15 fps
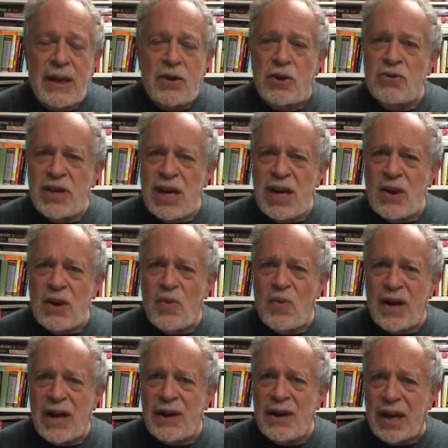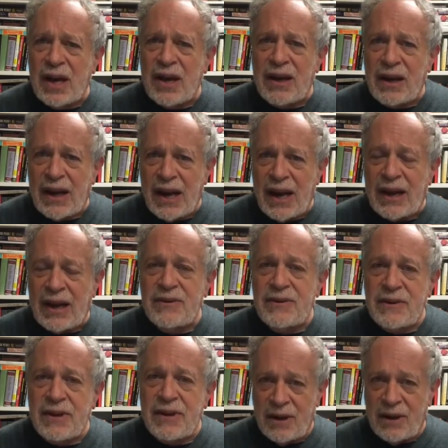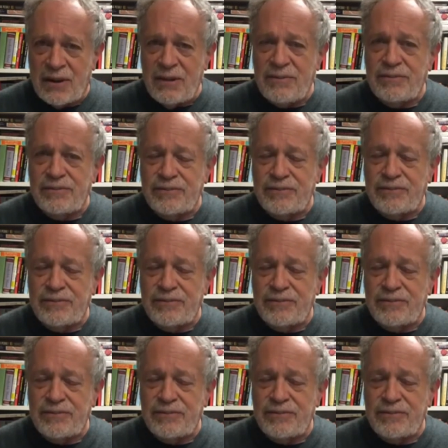Do you see what I am getting at here?